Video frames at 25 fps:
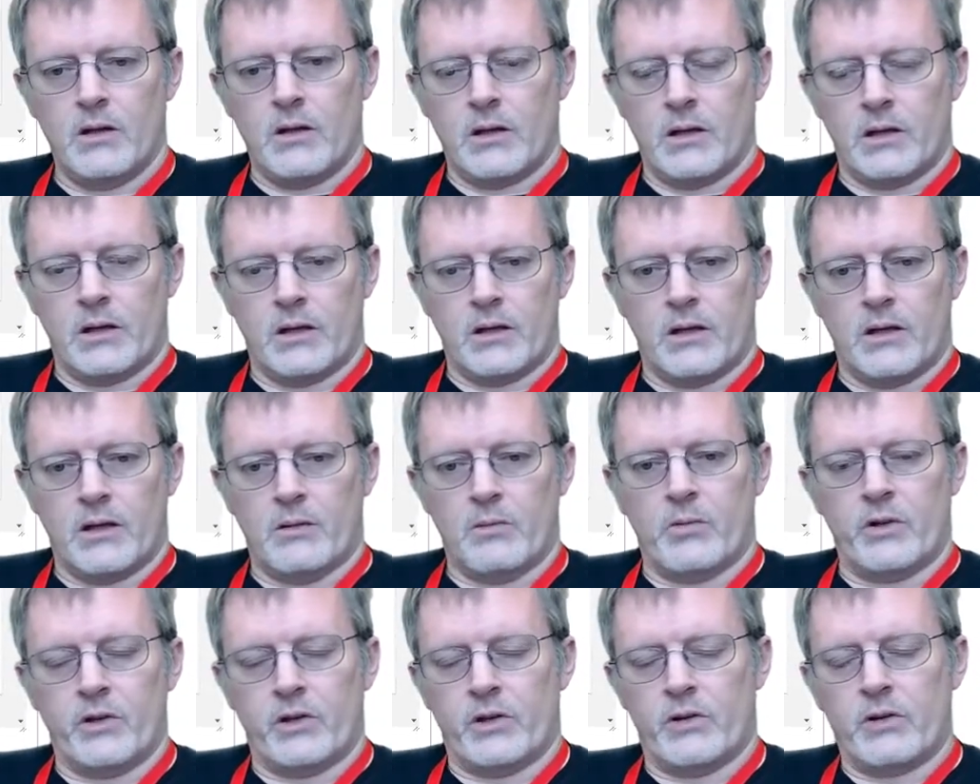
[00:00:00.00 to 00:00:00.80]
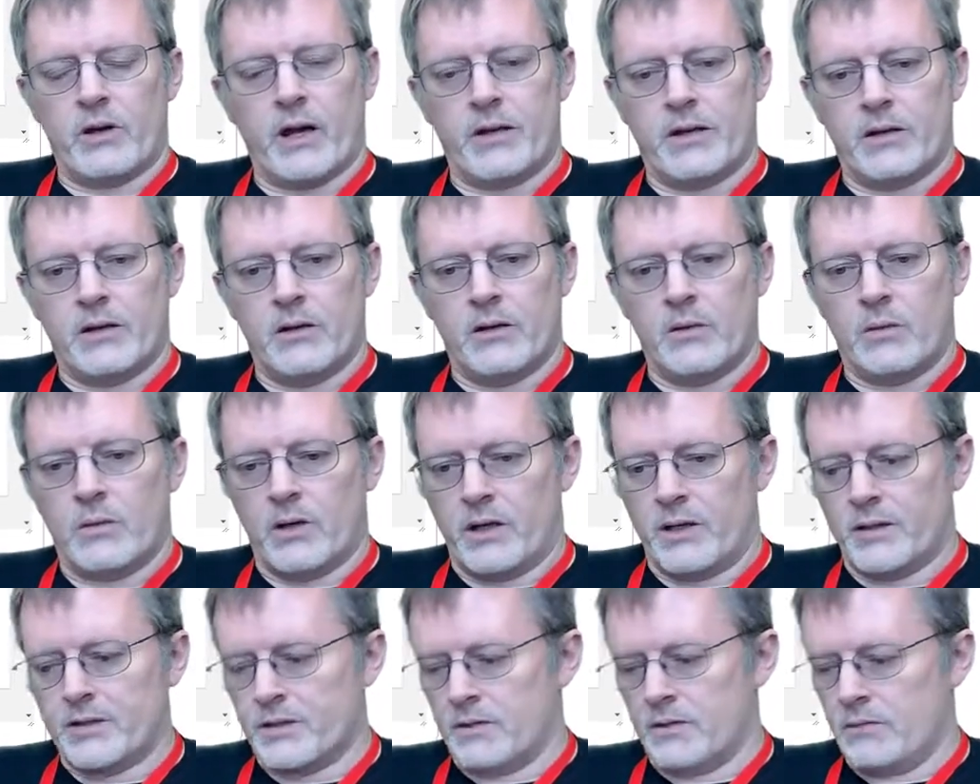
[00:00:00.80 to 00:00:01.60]
what your idea
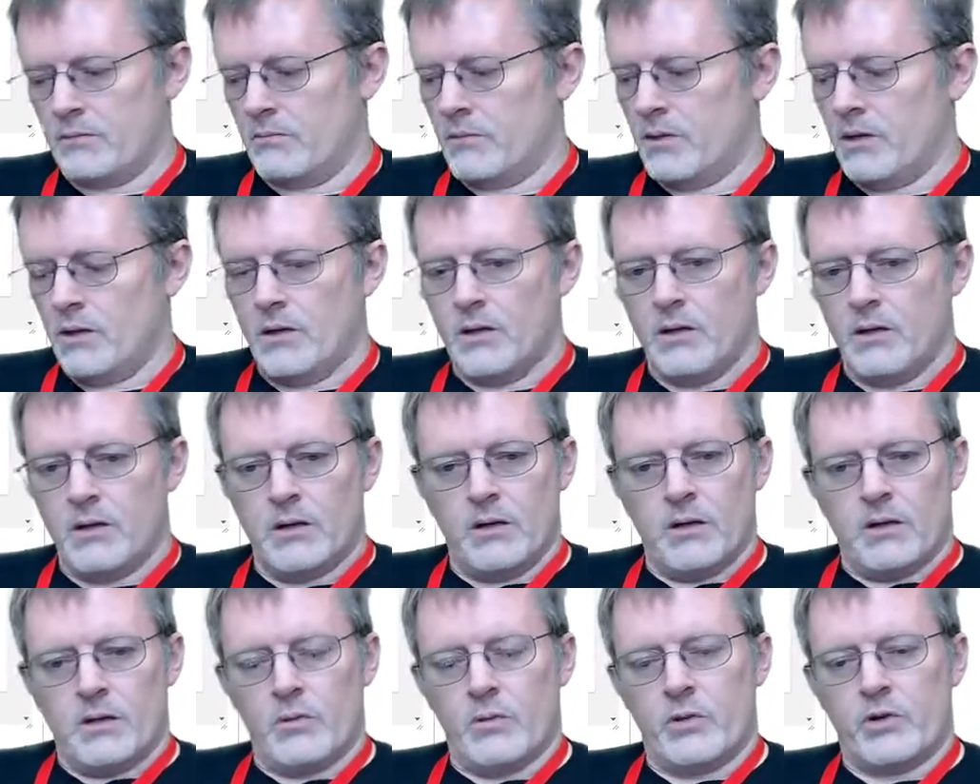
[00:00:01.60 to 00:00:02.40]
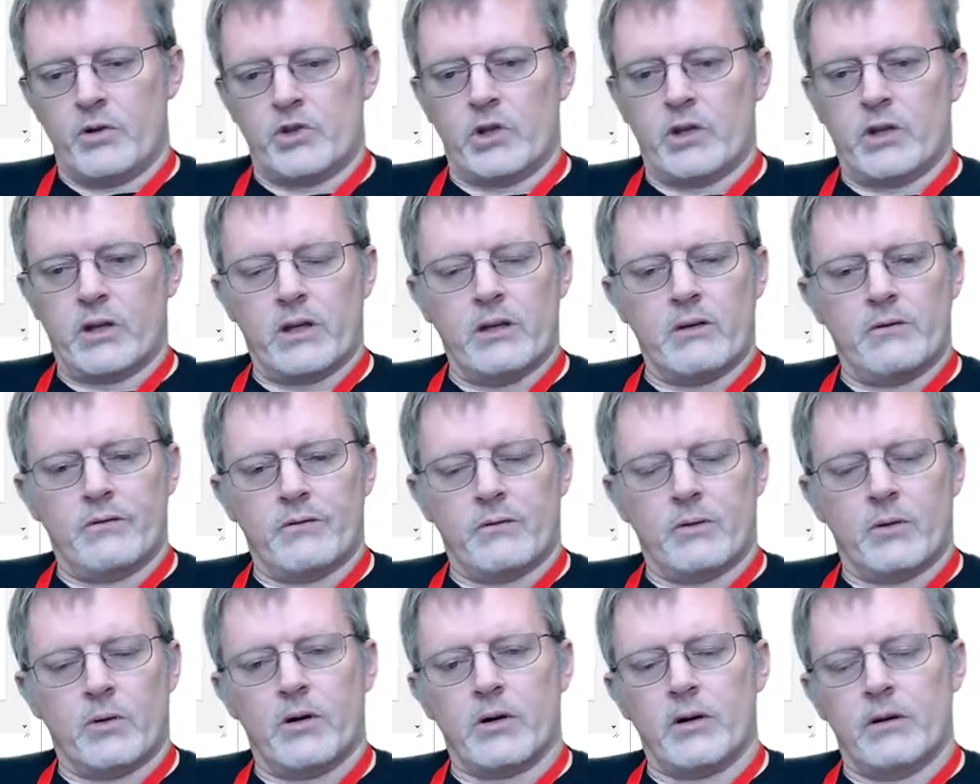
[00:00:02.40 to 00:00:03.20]
was and what you're looking
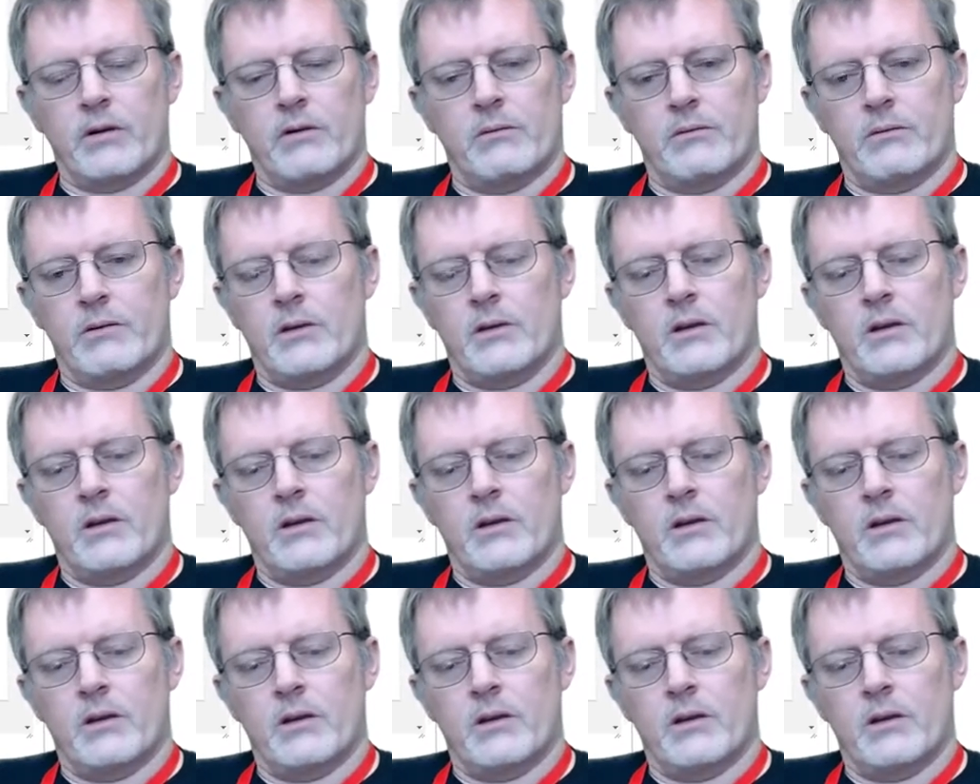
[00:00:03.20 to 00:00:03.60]
for, and